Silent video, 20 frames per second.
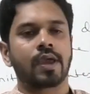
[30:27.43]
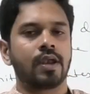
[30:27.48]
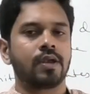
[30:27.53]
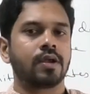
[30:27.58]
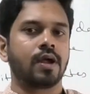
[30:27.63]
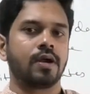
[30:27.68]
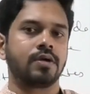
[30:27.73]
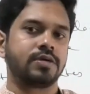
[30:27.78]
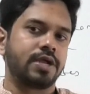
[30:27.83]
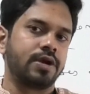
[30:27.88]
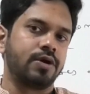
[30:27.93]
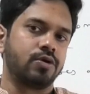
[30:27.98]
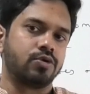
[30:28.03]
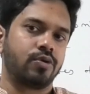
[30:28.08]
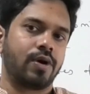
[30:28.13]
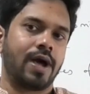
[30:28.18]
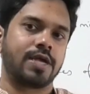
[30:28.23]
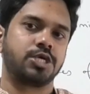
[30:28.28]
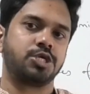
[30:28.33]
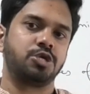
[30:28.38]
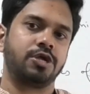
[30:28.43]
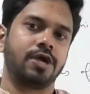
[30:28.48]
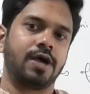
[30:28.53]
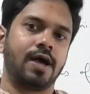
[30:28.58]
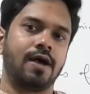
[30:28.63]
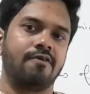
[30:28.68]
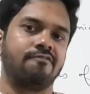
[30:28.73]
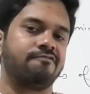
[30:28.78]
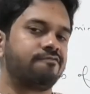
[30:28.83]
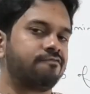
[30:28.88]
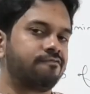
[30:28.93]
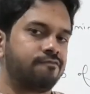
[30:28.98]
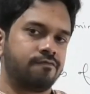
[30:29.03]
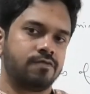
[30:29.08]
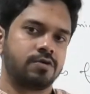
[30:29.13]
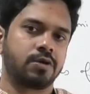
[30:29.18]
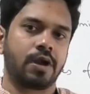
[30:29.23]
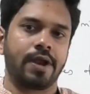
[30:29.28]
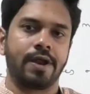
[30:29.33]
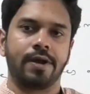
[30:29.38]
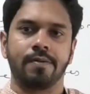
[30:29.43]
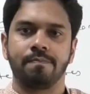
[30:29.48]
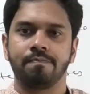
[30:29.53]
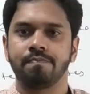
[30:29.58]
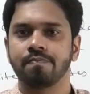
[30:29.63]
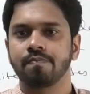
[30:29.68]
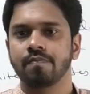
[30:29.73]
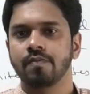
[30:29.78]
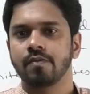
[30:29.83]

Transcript: can continue to actually have trade.